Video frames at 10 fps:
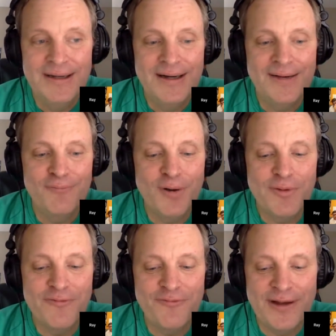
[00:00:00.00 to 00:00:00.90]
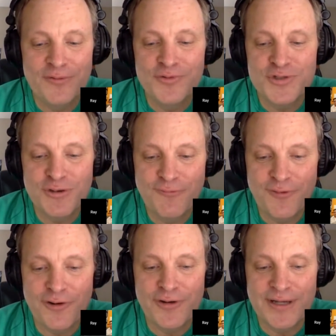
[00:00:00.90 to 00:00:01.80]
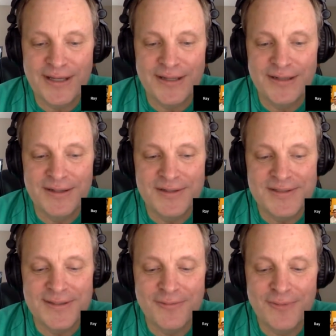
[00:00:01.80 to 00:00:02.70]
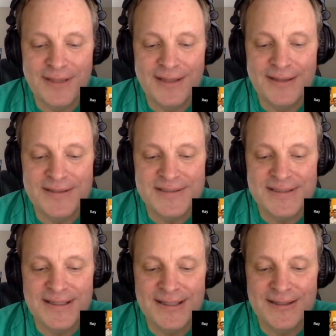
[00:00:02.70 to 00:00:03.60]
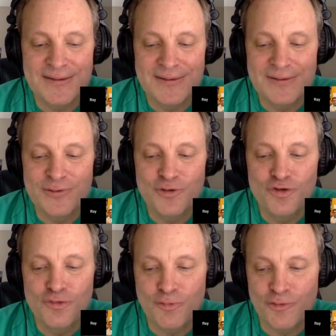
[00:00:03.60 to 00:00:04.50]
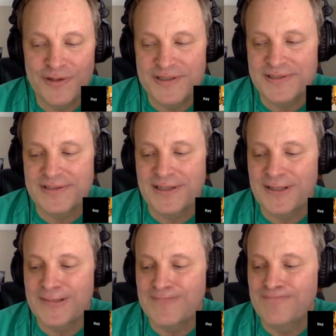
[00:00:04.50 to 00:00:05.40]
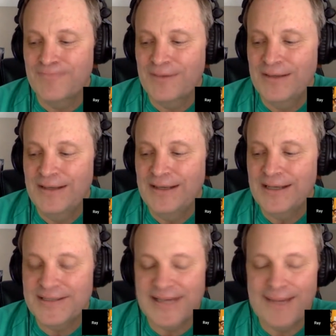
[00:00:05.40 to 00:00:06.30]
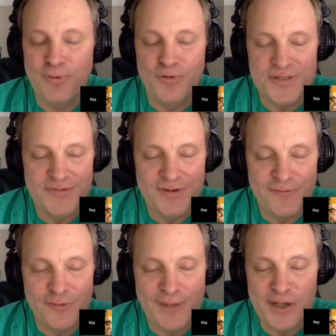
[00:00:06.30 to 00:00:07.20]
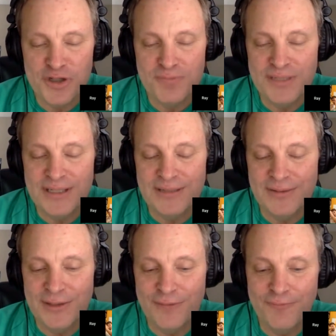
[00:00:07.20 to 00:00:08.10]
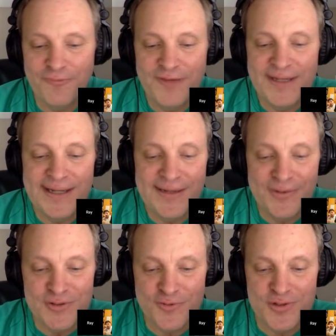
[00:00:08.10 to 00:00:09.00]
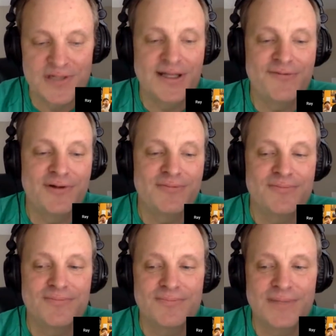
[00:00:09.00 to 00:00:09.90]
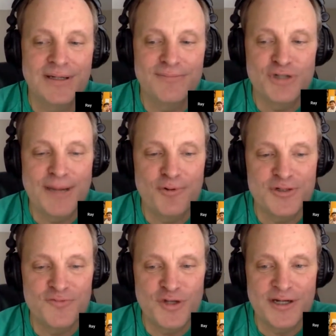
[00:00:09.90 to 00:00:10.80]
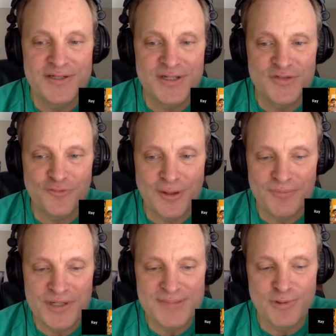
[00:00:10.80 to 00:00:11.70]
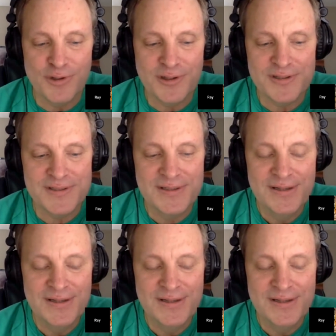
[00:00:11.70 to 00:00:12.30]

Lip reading: What we've found so far, again, is that we see numerous examples of information being, feeding those first 11 chapters of Genesis from these books.